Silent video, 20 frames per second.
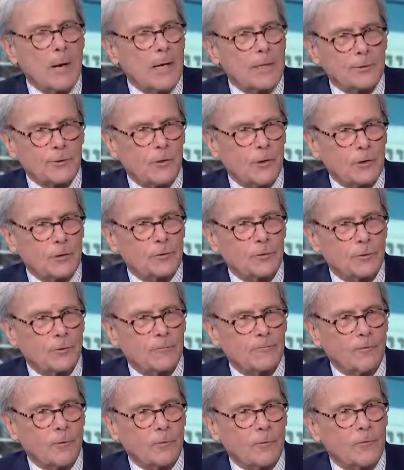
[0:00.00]
I talk to a
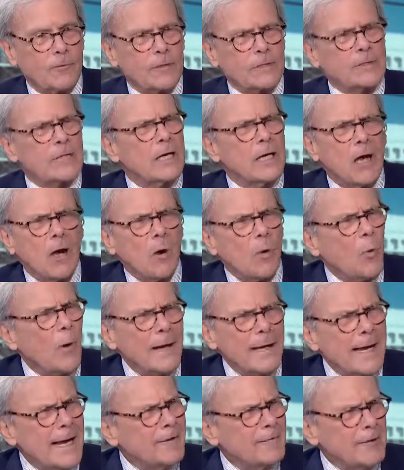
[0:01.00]
voter, they say, why
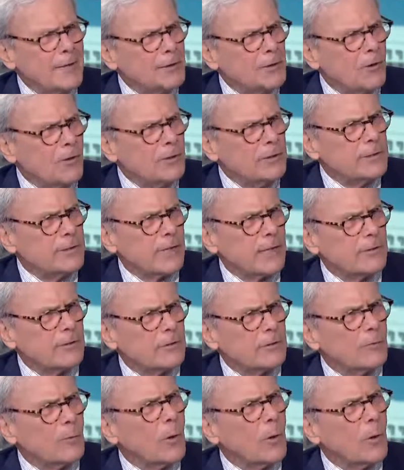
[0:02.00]
can't they talk together?